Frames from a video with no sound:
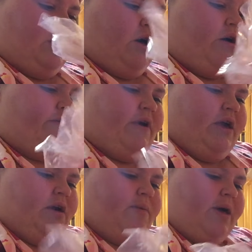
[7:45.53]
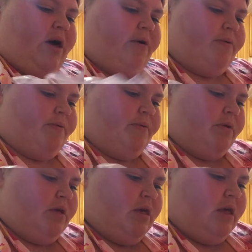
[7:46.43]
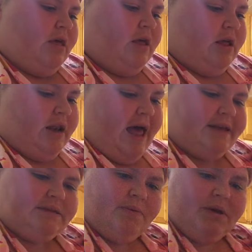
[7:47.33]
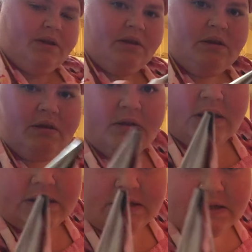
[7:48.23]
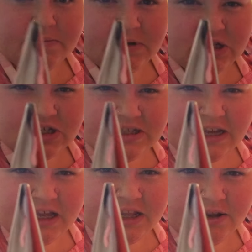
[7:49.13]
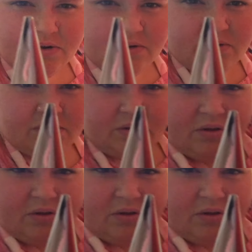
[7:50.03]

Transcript: Alright, here we go. Last one, that's this one, it's just like a little